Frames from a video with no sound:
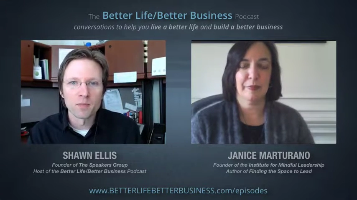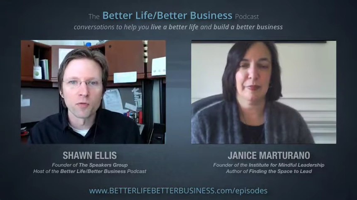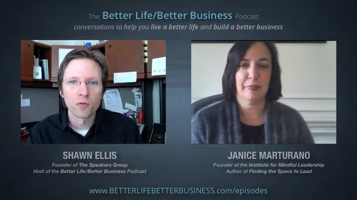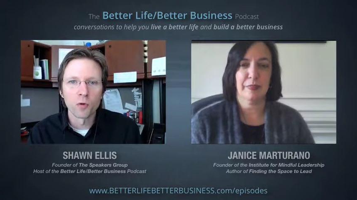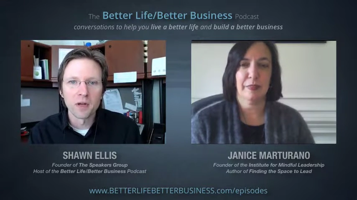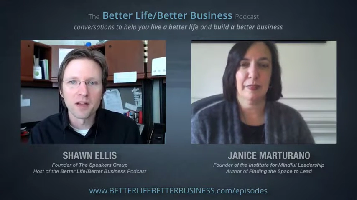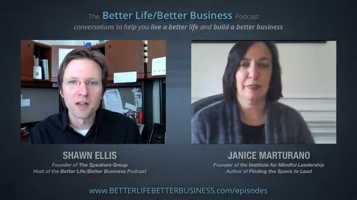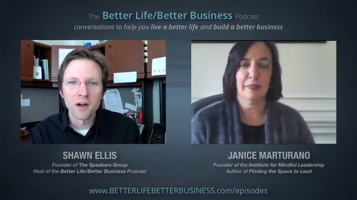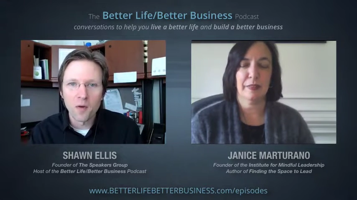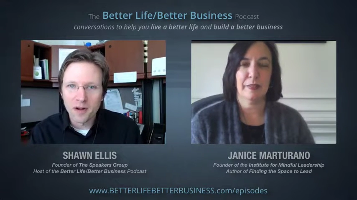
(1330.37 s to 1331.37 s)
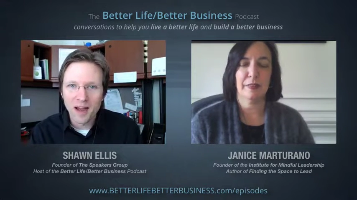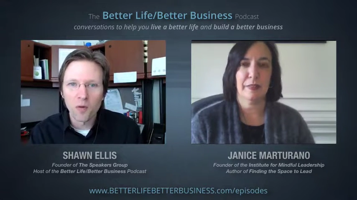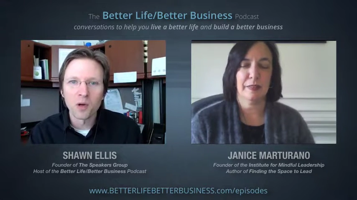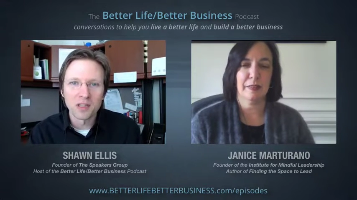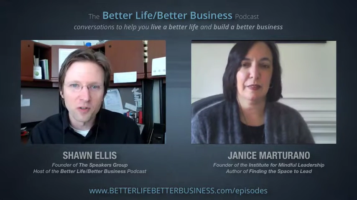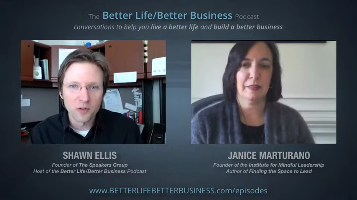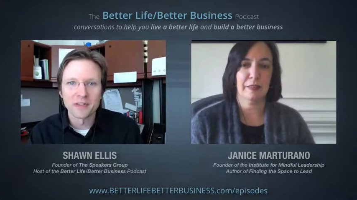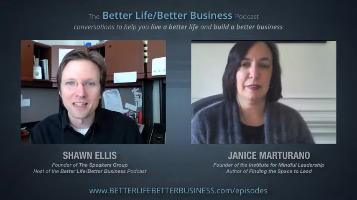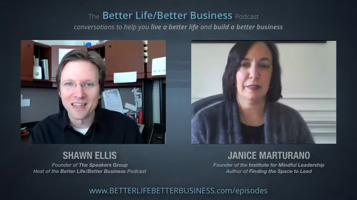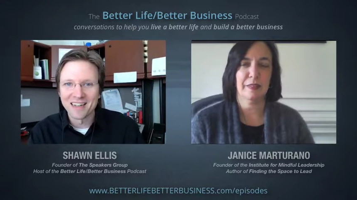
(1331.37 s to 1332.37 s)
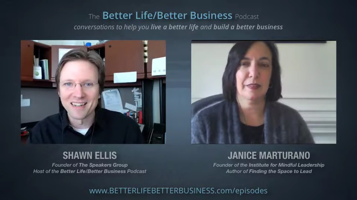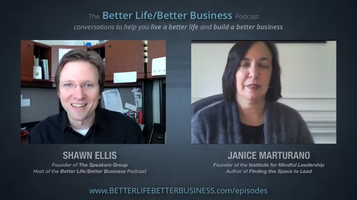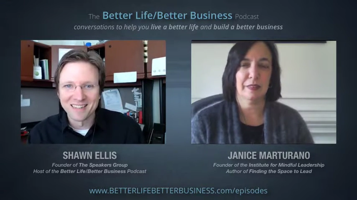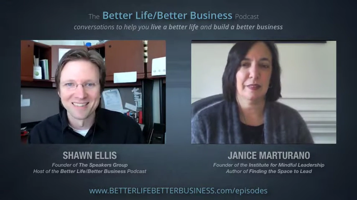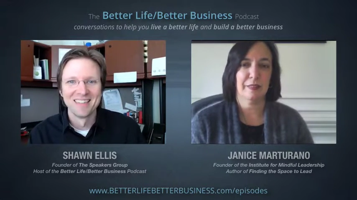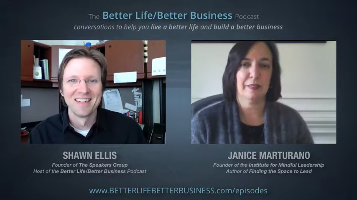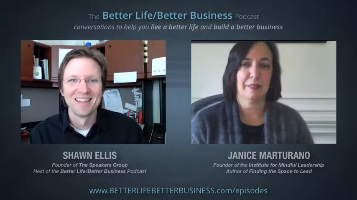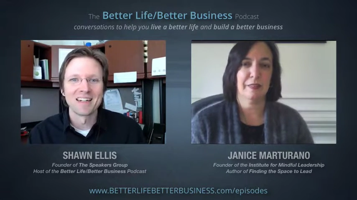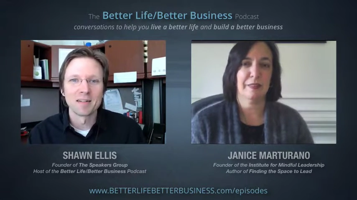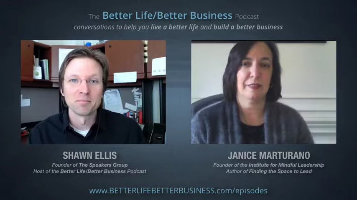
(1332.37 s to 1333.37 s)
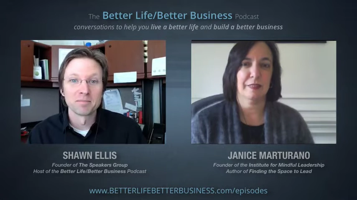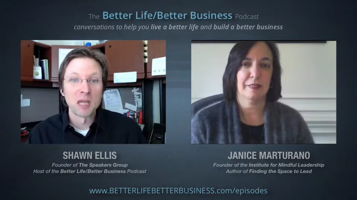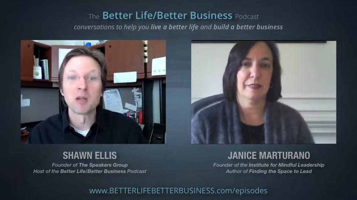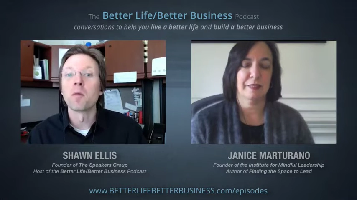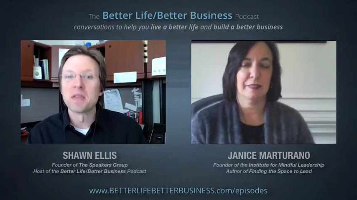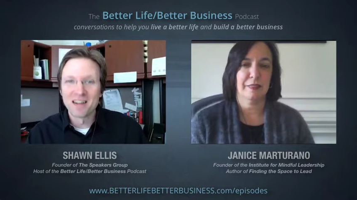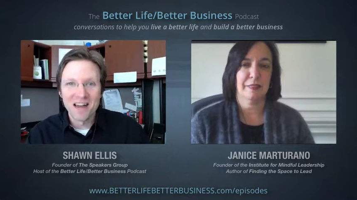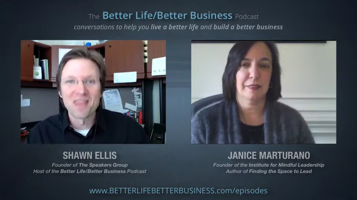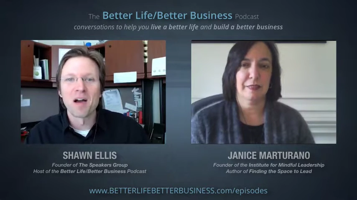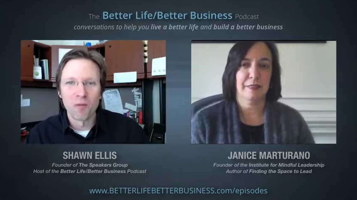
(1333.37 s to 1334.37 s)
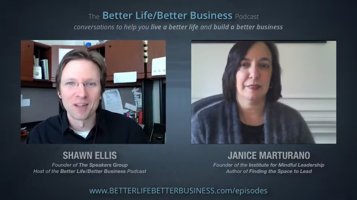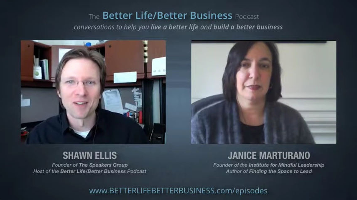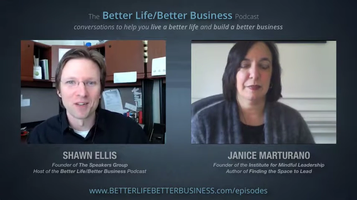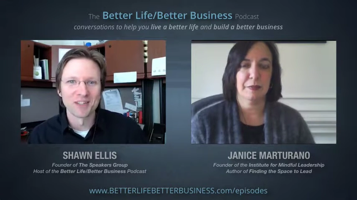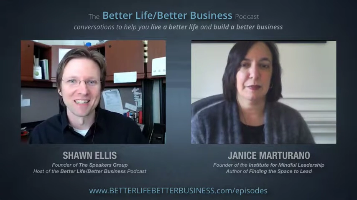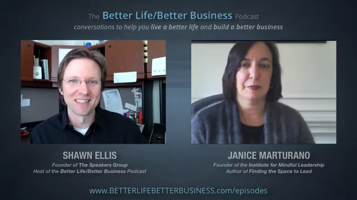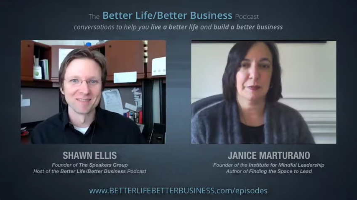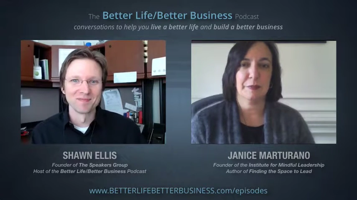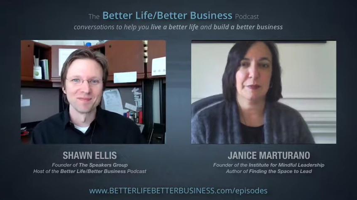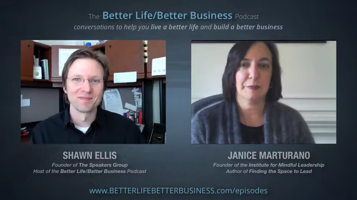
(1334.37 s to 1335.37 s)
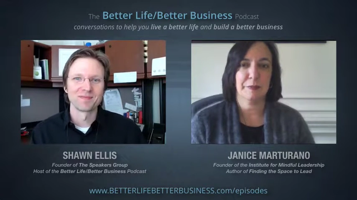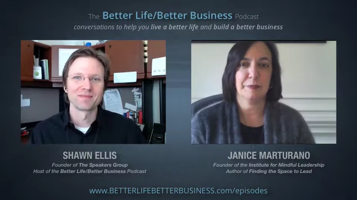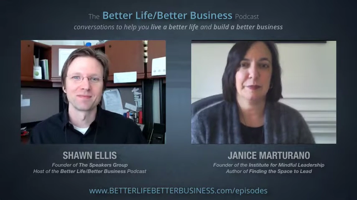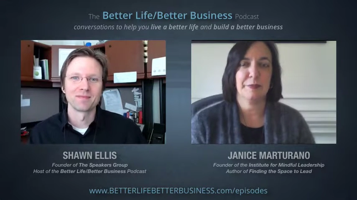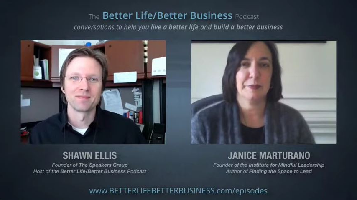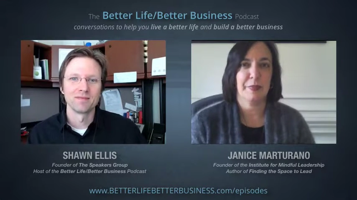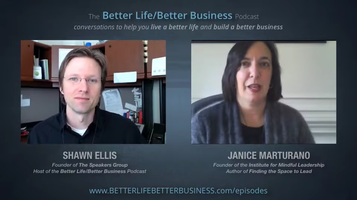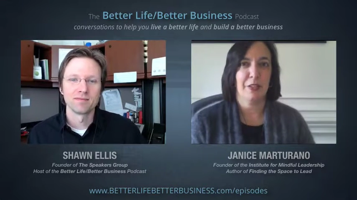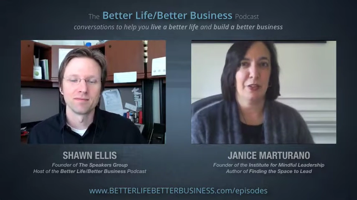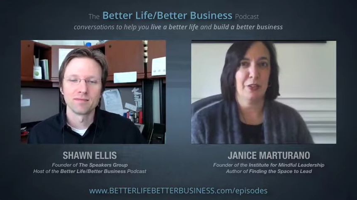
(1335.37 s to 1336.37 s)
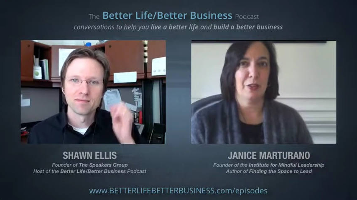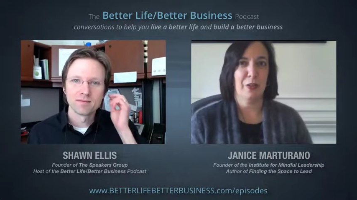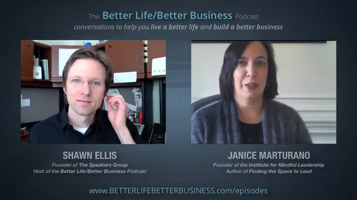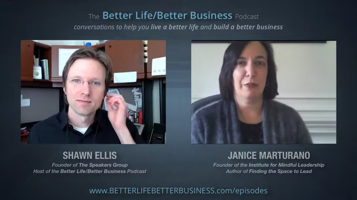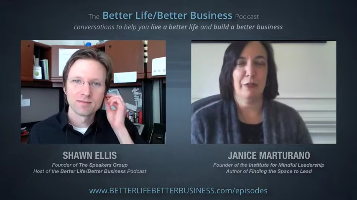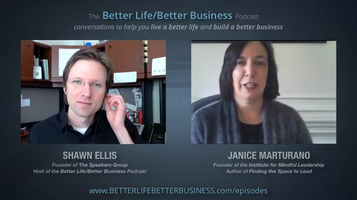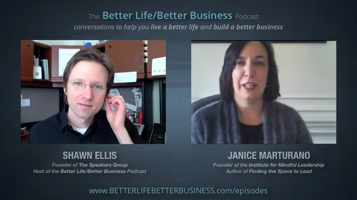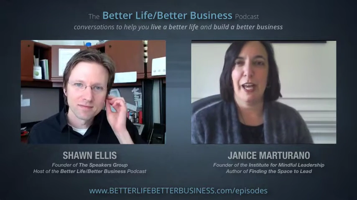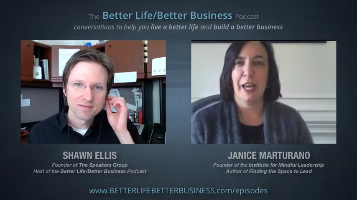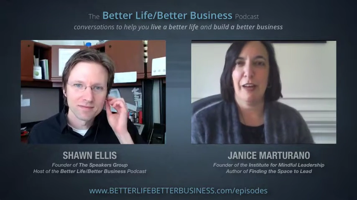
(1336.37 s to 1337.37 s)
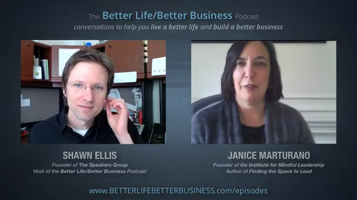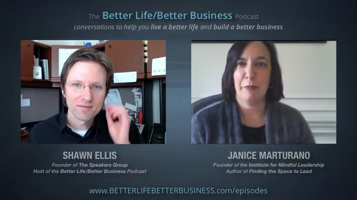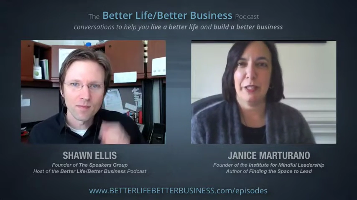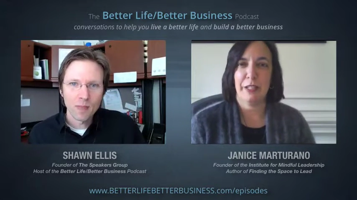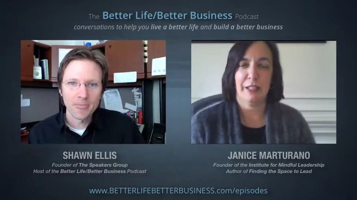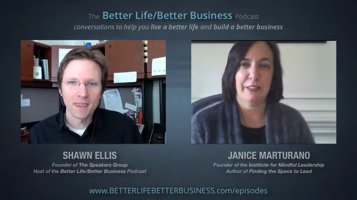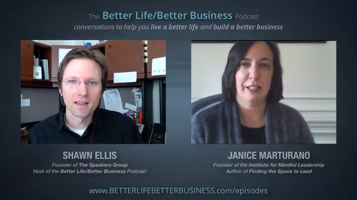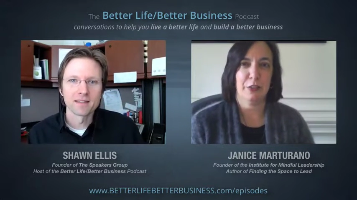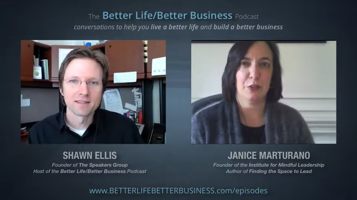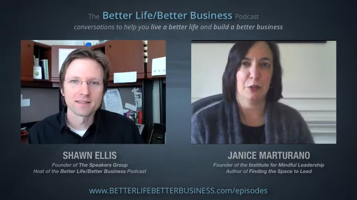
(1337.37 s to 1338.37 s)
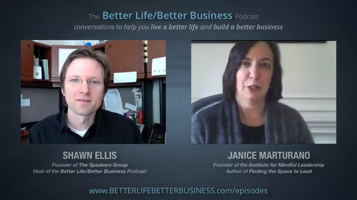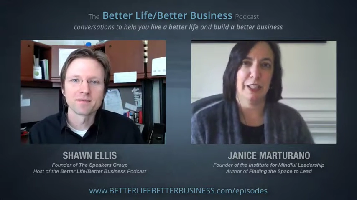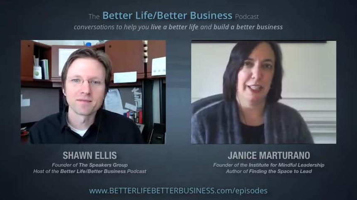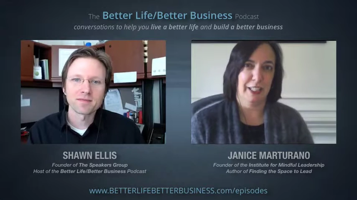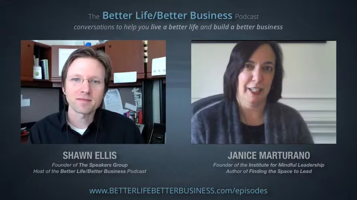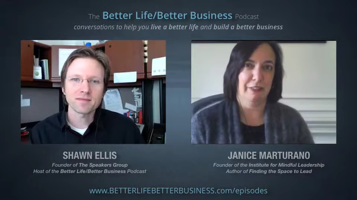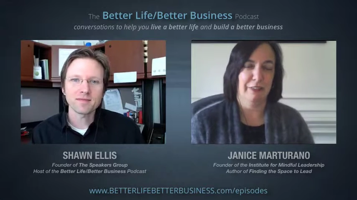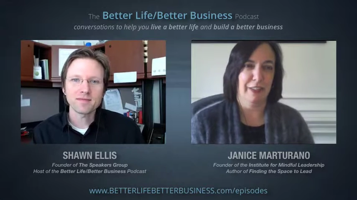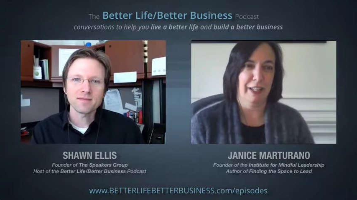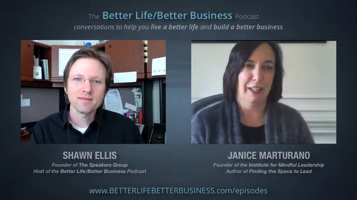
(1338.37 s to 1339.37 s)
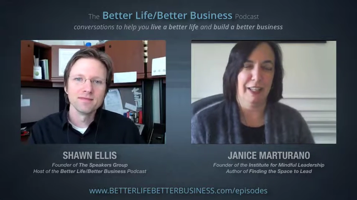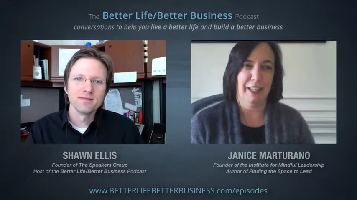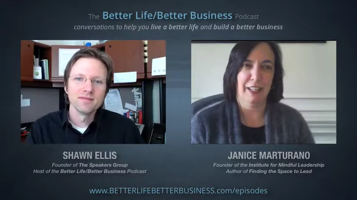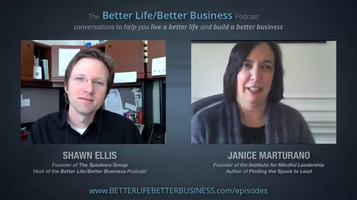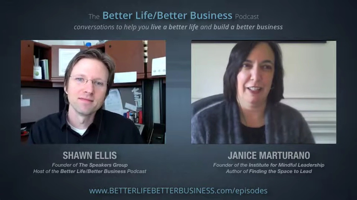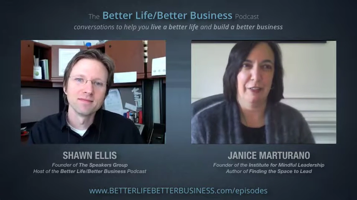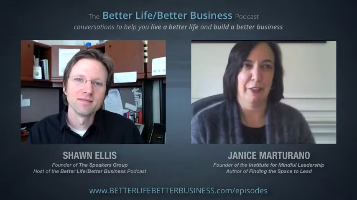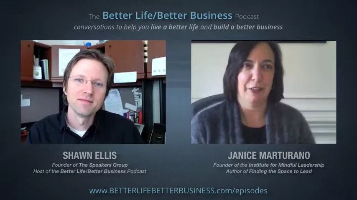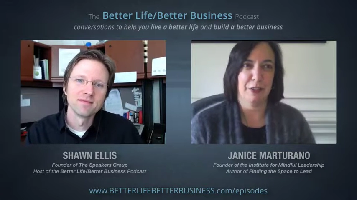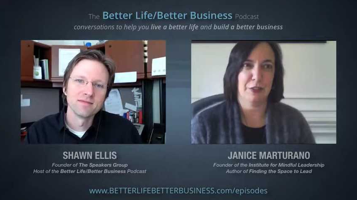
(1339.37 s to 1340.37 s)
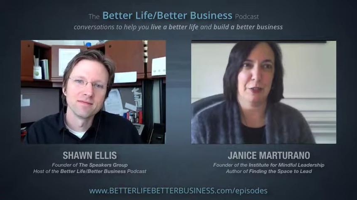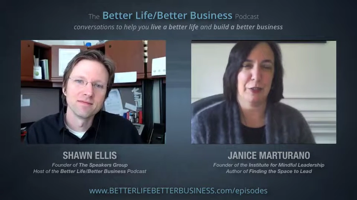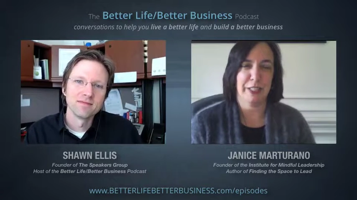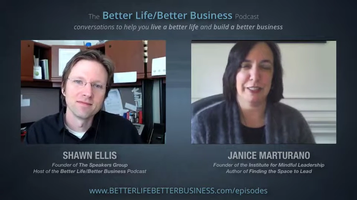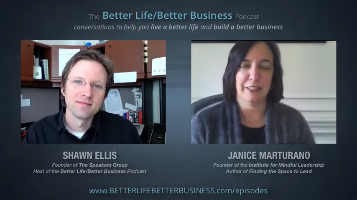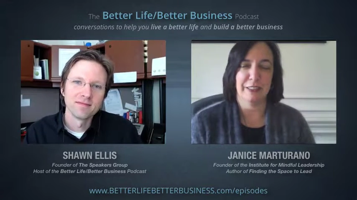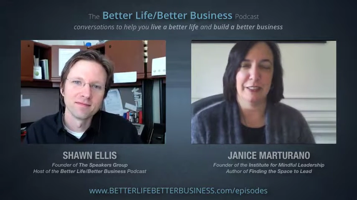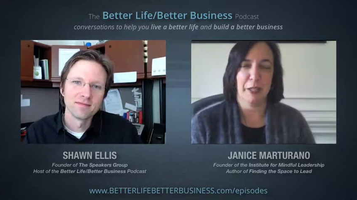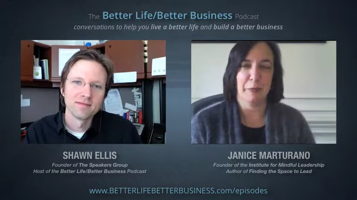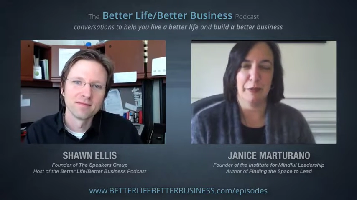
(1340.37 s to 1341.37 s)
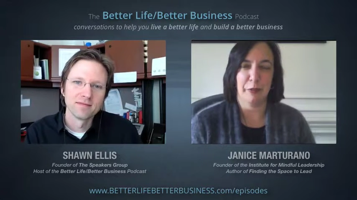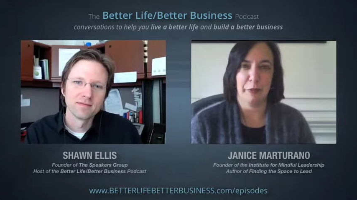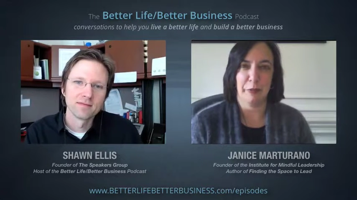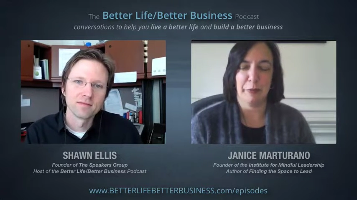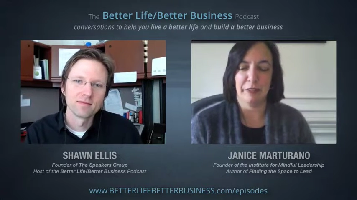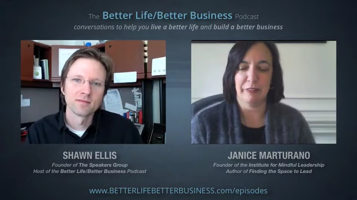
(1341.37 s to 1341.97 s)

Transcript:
Speaker 1: effect before we go and how one little thing can um, can go beyond that one little thing.
Speaker 2: So, if we have a minute, I'll tell a story of. Uh, I, I, love this story as an example of the ripple